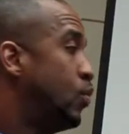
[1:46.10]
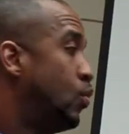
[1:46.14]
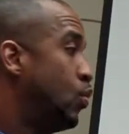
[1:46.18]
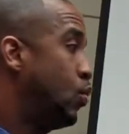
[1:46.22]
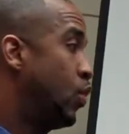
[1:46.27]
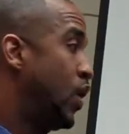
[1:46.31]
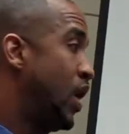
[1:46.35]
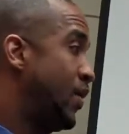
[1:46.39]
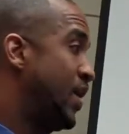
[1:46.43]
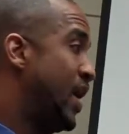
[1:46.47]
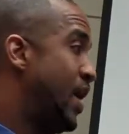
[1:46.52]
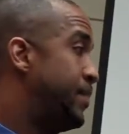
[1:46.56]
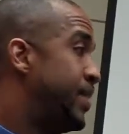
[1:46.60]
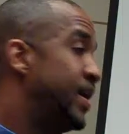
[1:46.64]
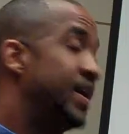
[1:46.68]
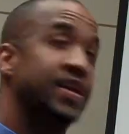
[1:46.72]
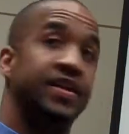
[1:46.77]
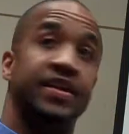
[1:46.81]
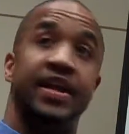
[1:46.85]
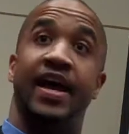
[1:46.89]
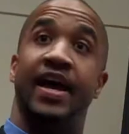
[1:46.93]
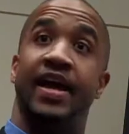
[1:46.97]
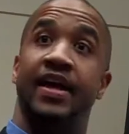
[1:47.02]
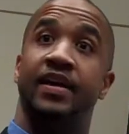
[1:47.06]
Where would I be
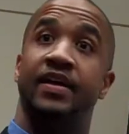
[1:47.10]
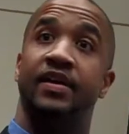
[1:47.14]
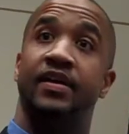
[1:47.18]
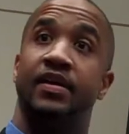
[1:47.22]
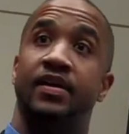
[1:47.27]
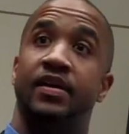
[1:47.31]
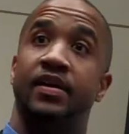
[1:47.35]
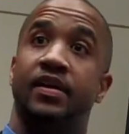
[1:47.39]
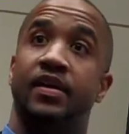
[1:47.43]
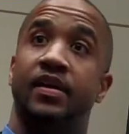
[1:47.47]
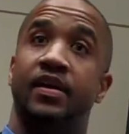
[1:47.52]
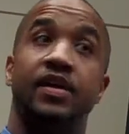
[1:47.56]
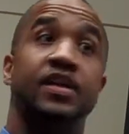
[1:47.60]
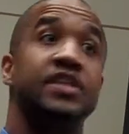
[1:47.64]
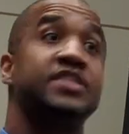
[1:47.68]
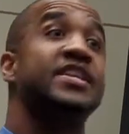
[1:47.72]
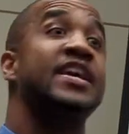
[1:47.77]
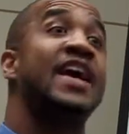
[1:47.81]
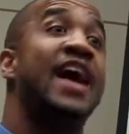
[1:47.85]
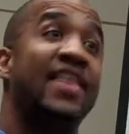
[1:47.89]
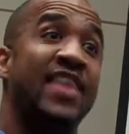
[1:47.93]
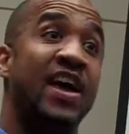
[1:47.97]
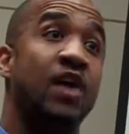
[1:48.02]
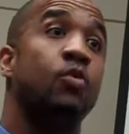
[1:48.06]
today? You
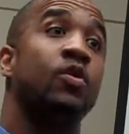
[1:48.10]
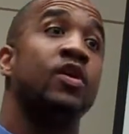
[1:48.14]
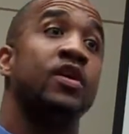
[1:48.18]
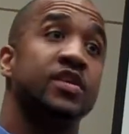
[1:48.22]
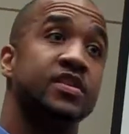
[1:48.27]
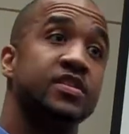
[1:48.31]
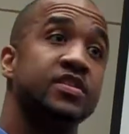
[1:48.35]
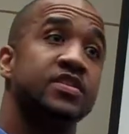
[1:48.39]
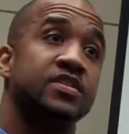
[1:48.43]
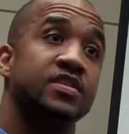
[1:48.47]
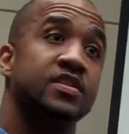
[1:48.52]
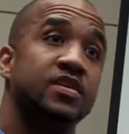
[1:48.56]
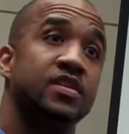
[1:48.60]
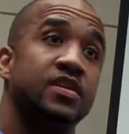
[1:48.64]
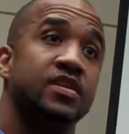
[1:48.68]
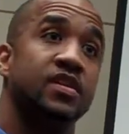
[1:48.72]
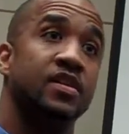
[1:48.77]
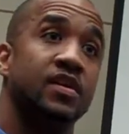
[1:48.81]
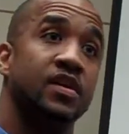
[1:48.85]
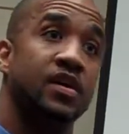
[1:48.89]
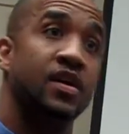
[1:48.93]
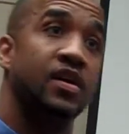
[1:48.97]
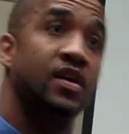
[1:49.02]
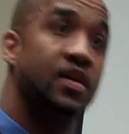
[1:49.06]
see how that works?
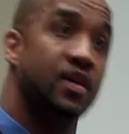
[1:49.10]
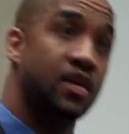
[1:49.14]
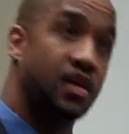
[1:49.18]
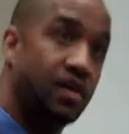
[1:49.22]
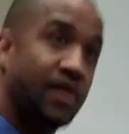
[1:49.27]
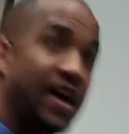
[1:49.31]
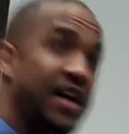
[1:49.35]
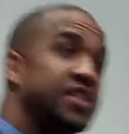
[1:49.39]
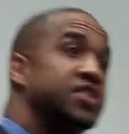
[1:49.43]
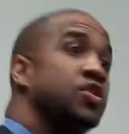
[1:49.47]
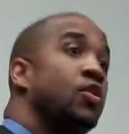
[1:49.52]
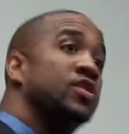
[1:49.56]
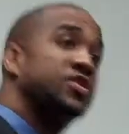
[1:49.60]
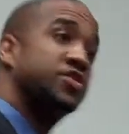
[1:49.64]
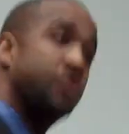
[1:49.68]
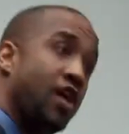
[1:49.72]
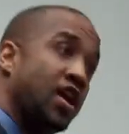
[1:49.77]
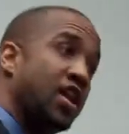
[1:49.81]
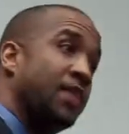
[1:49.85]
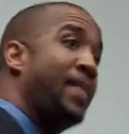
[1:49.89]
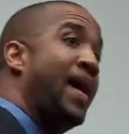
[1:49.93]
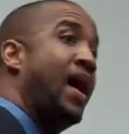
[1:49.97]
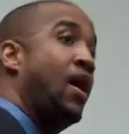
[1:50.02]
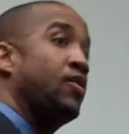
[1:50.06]
All right, so it's
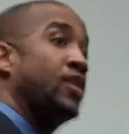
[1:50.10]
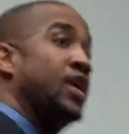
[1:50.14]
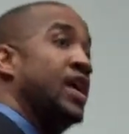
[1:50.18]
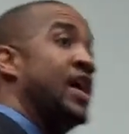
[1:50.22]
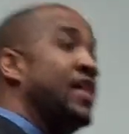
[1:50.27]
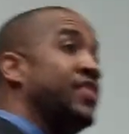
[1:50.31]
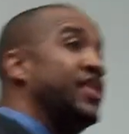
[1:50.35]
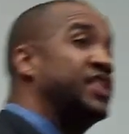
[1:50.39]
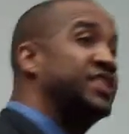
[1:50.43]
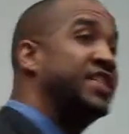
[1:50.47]
all about the